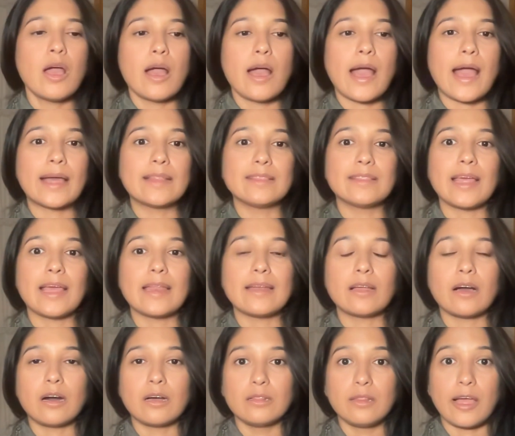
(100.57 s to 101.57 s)
And
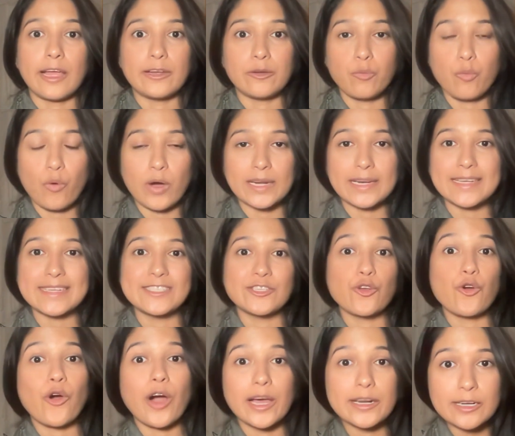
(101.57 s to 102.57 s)
then line 1 is
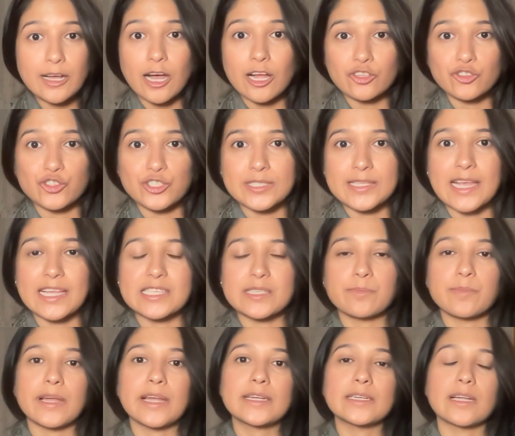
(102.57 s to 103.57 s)
your unconscious
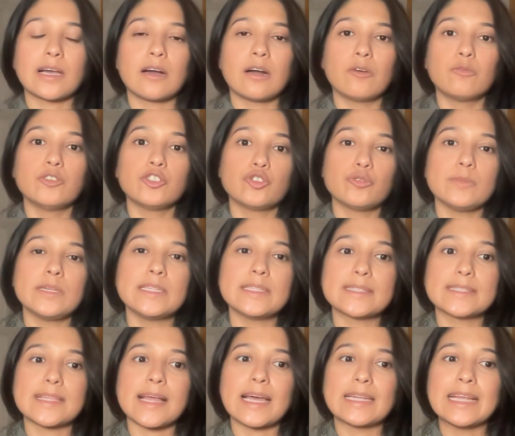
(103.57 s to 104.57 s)
aspect, which
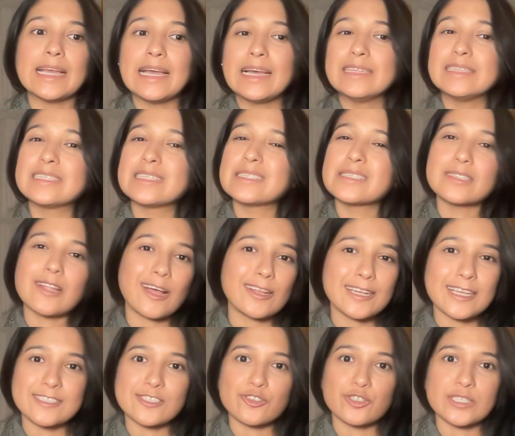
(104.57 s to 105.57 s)
means that this is not
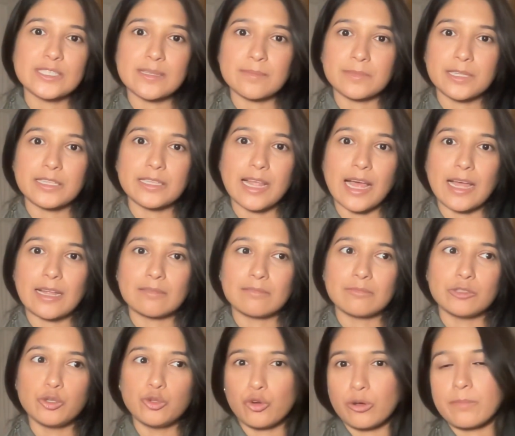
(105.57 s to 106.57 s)
necessarily something that
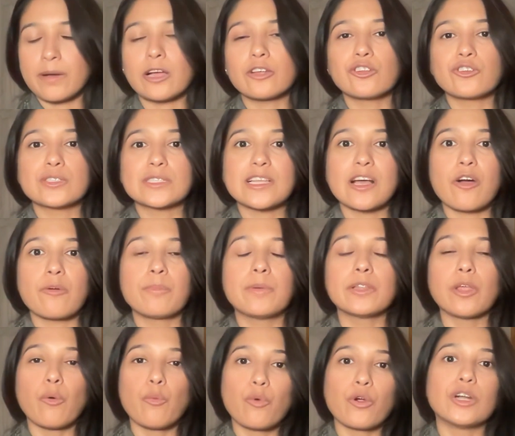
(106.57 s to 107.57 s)
you know about yourself, but
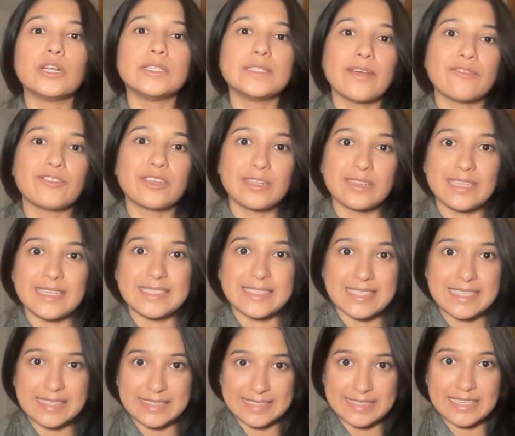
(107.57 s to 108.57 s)
the world definitely
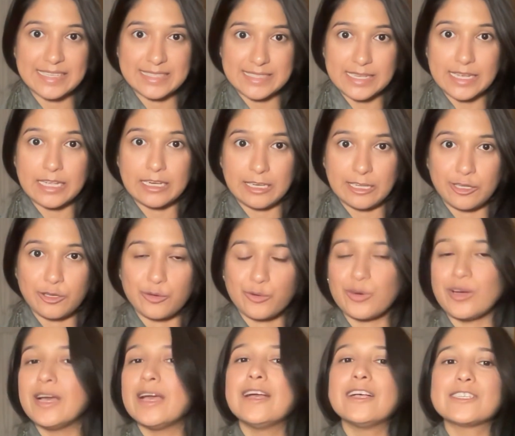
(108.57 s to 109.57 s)
sees this in you.
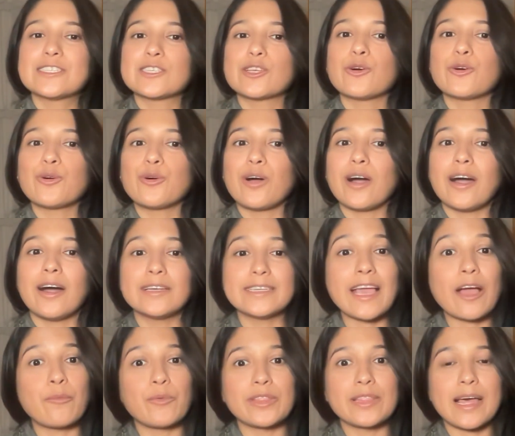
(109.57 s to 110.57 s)
So
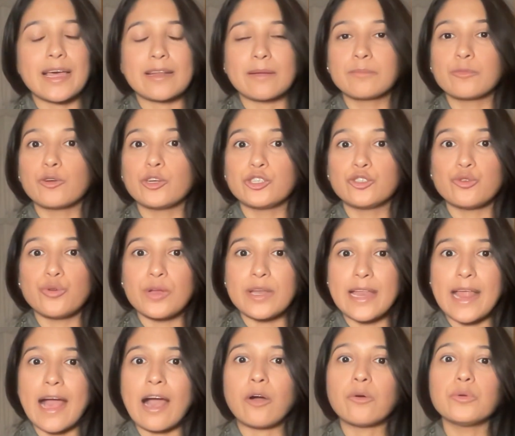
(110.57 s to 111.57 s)
yeah, with that, I'm going to
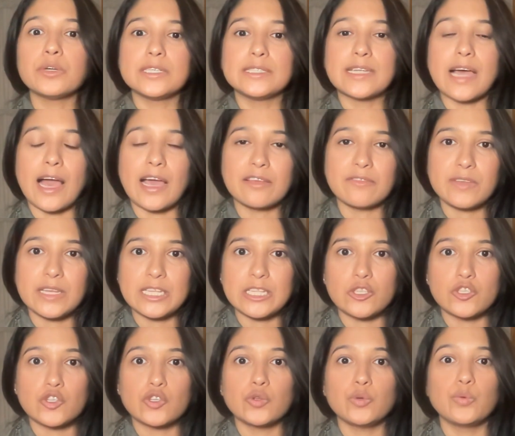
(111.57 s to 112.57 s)
now dive
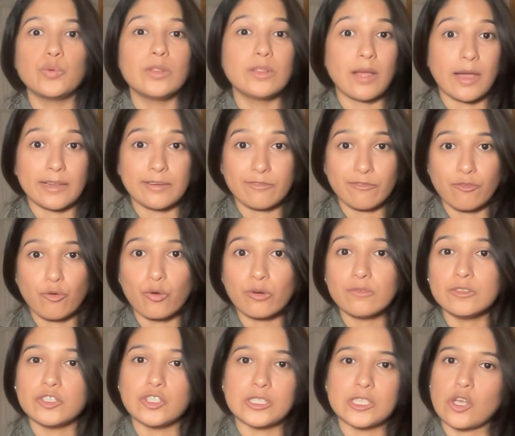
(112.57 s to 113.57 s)
into line 4,
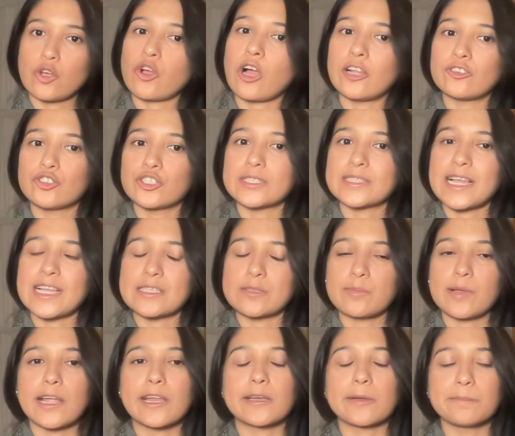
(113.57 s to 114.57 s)
which is your conscious
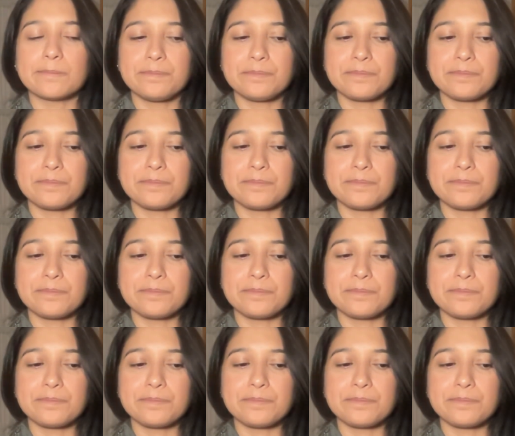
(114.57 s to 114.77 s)
aspect.